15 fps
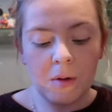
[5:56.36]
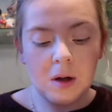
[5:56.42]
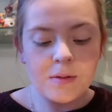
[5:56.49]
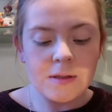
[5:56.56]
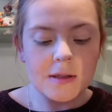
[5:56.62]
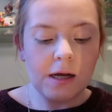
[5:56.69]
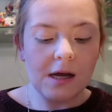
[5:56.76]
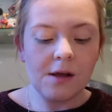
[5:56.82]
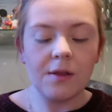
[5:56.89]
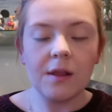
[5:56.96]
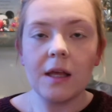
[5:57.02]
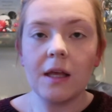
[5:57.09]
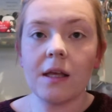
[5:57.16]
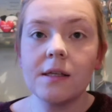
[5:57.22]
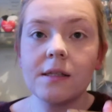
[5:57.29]
going to take
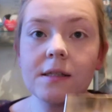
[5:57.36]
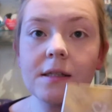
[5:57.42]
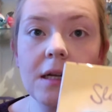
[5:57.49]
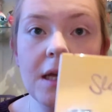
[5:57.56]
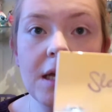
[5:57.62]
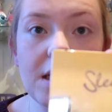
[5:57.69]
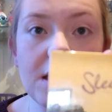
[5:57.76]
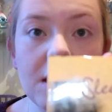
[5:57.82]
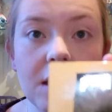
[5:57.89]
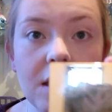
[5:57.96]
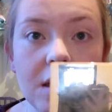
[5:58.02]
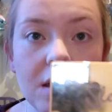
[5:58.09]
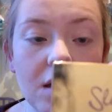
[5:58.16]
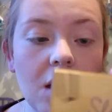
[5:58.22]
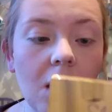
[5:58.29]
the
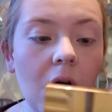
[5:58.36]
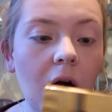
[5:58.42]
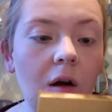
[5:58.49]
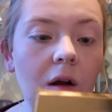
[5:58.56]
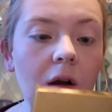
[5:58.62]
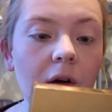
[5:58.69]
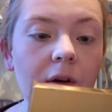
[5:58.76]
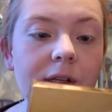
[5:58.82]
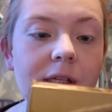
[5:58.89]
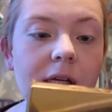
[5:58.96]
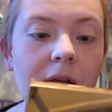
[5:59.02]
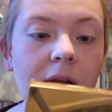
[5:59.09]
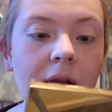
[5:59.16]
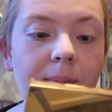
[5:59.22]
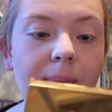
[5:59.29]
Sleek
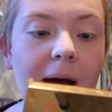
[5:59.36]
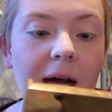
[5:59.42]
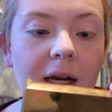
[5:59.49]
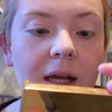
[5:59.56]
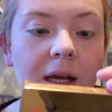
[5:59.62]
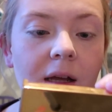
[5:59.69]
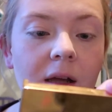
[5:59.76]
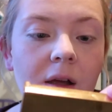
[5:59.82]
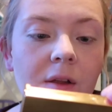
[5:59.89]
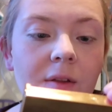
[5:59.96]
highlighting palette.